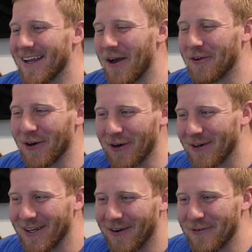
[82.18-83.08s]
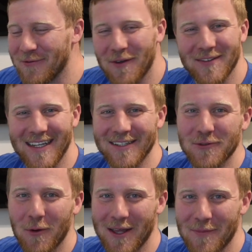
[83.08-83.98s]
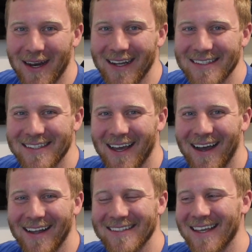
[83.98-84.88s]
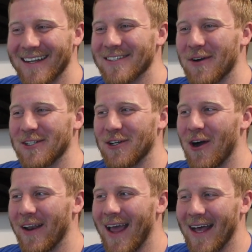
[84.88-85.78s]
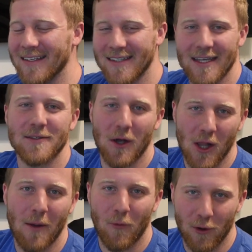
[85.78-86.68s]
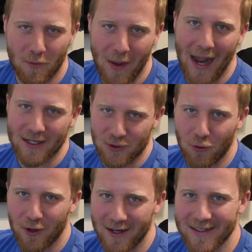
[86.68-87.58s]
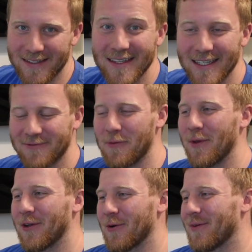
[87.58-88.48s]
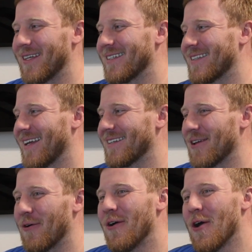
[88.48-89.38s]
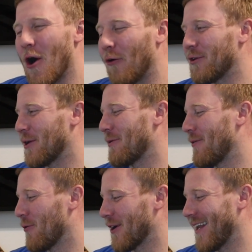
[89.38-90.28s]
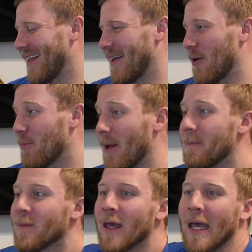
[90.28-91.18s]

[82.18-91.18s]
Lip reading: under 15-20 minutes instead of stretching on as a lot more of the backstory is familiar with these things. So hopefully we're getting there. But